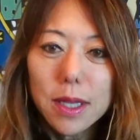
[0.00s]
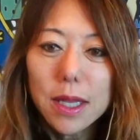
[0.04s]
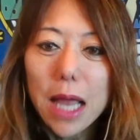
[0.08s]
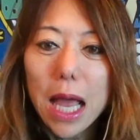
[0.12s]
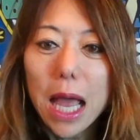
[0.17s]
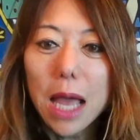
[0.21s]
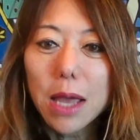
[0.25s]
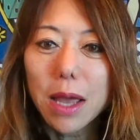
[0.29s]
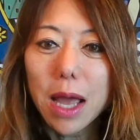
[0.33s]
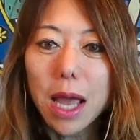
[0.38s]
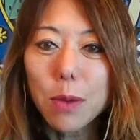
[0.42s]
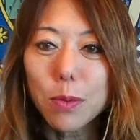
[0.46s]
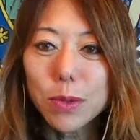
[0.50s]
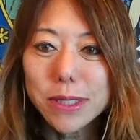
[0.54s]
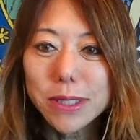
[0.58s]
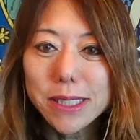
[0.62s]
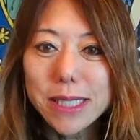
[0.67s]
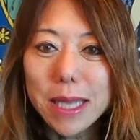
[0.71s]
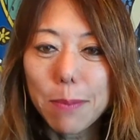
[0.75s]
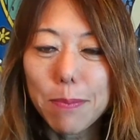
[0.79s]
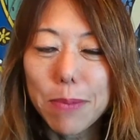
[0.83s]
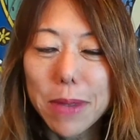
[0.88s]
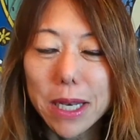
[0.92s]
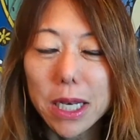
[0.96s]
I would
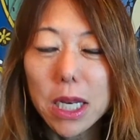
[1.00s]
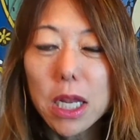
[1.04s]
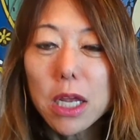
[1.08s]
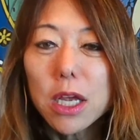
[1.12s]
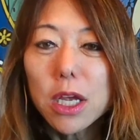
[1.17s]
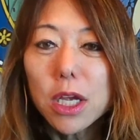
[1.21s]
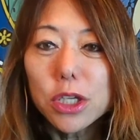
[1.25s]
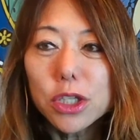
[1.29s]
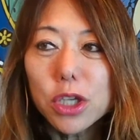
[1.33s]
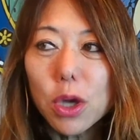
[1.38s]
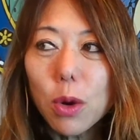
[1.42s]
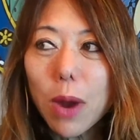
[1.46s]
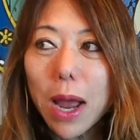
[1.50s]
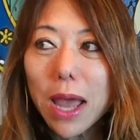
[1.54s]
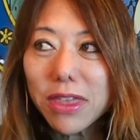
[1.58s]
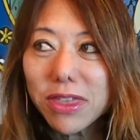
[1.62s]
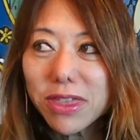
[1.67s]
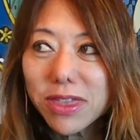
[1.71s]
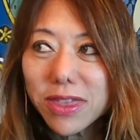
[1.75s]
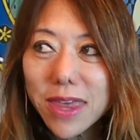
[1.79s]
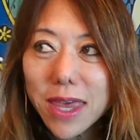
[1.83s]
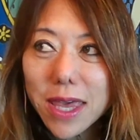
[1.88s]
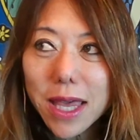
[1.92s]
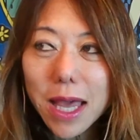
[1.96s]
step in. So I
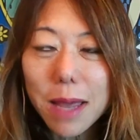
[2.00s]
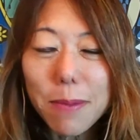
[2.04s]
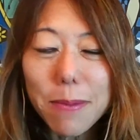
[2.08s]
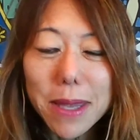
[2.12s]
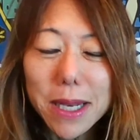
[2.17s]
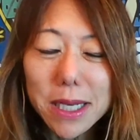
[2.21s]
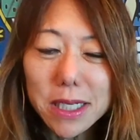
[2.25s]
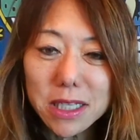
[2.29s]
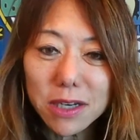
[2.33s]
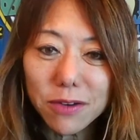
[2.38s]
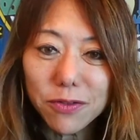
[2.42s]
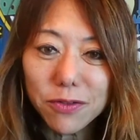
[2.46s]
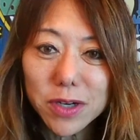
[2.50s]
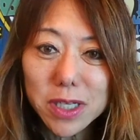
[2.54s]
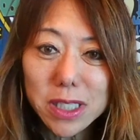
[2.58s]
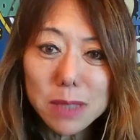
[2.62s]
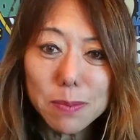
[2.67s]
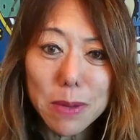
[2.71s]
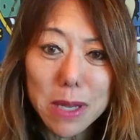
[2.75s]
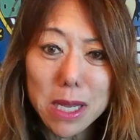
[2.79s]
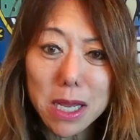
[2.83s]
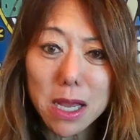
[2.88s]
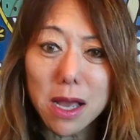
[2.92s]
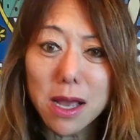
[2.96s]
think I made a difference
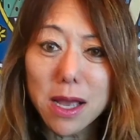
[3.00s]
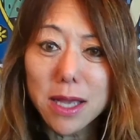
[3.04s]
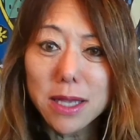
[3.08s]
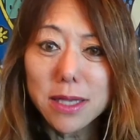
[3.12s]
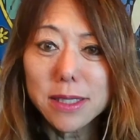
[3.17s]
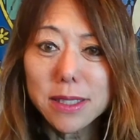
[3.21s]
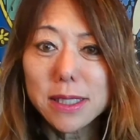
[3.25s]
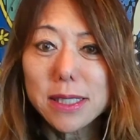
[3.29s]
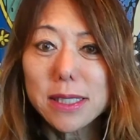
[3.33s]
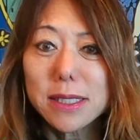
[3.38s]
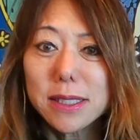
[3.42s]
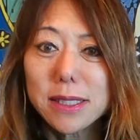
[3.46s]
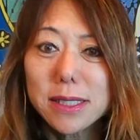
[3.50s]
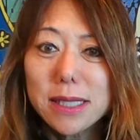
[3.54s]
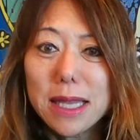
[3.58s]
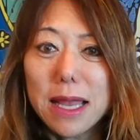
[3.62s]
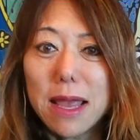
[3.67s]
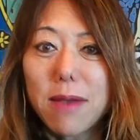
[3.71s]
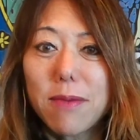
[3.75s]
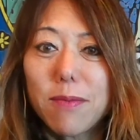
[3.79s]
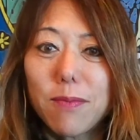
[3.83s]
because